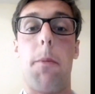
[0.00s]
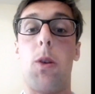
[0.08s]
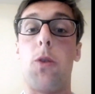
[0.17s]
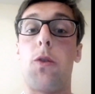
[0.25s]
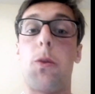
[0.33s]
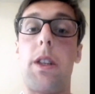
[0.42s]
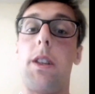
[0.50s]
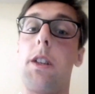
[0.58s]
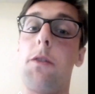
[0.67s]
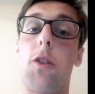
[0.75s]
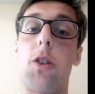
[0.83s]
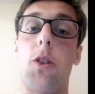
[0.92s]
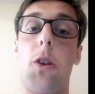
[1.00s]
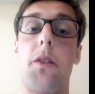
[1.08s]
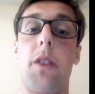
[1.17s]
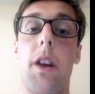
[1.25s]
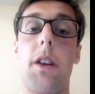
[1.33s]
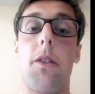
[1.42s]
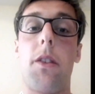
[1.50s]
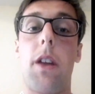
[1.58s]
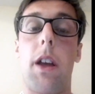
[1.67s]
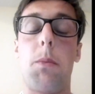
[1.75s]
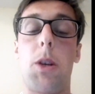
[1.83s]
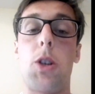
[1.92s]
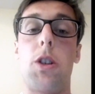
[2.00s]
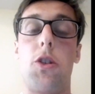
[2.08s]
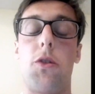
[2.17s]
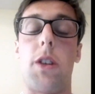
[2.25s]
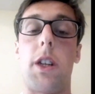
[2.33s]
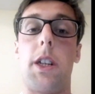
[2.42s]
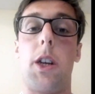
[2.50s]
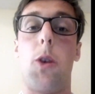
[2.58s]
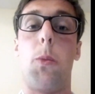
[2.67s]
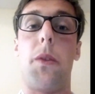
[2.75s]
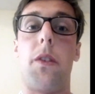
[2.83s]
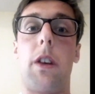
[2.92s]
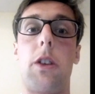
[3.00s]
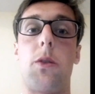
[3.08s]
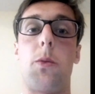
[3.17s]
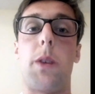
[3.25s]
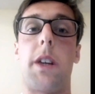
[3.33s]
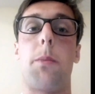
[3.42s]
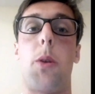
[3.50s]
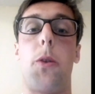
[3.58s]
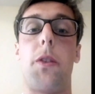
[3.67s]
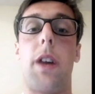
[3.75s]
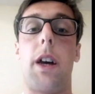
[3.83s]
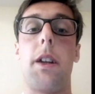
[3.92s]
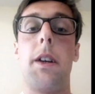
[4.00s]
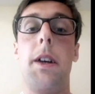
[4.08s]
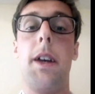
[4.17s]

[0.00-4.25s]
also in different contexts, especially during the open sessions we explored that,